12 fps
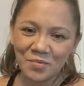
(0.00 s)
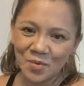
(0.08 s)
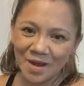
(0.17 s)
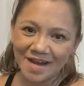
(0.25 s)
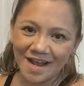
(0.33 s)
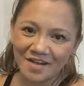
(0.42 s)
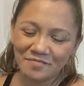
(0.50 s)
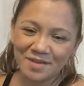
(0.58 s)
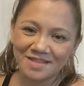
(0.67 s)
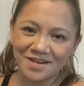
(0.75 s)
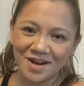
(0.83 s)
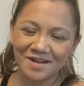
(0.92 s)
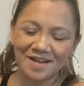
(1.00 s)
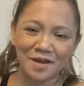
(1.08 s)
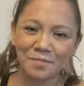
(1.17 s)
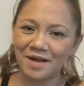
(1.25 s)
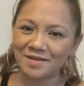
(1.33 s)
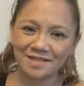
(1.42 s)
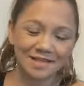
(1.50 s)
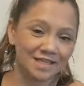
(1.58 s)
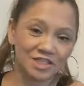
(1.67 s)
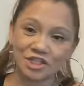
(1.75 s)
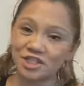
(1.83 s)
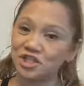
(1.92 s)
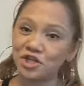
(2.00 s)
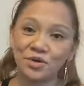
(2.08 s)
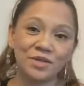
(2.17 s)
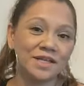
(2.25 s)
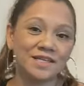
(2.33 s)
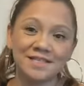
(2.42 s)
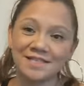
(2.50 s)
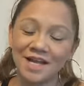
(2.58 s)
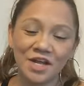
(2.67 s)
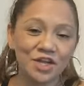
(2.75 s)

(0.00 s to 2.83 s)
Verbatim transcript: what I've been talking about today, just know this.